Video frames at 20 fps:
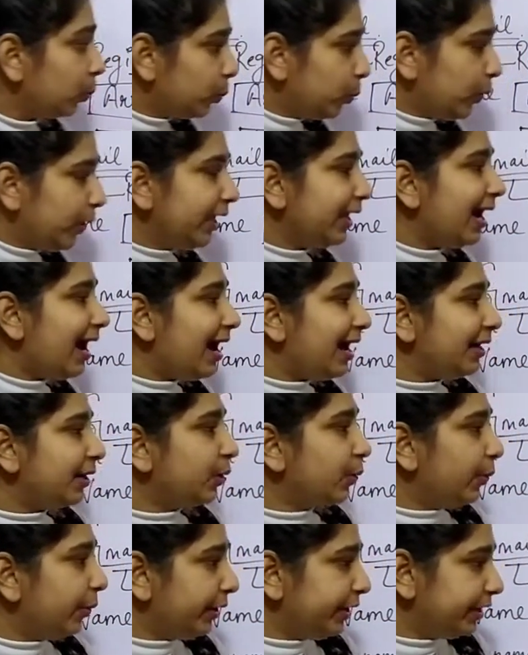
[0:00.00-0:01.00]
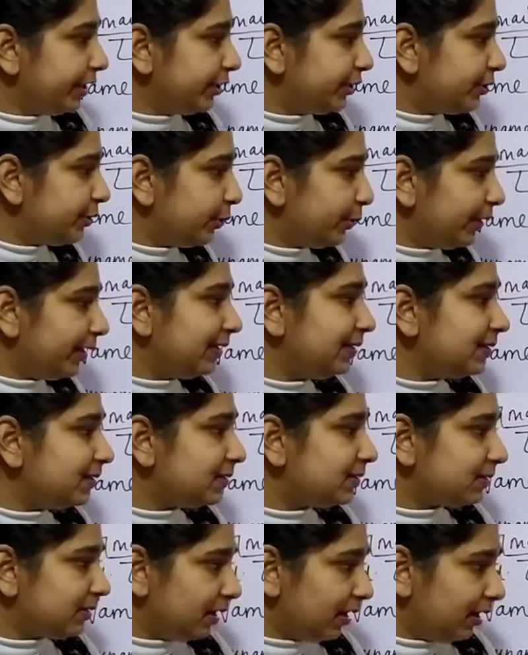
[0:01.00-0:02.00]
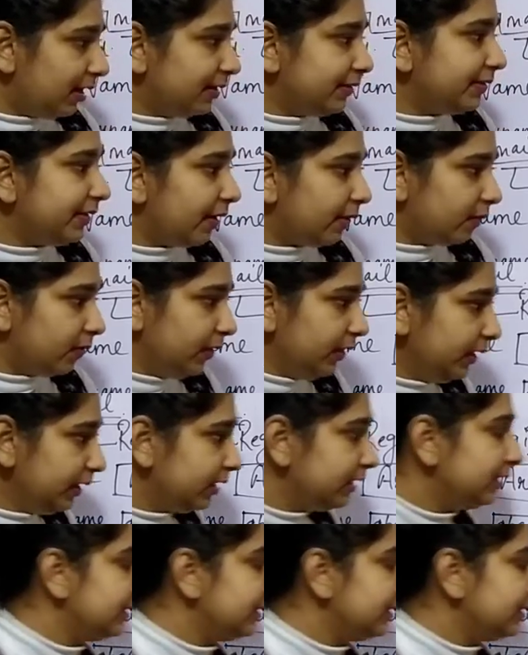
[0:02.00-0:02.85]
we are going to insert our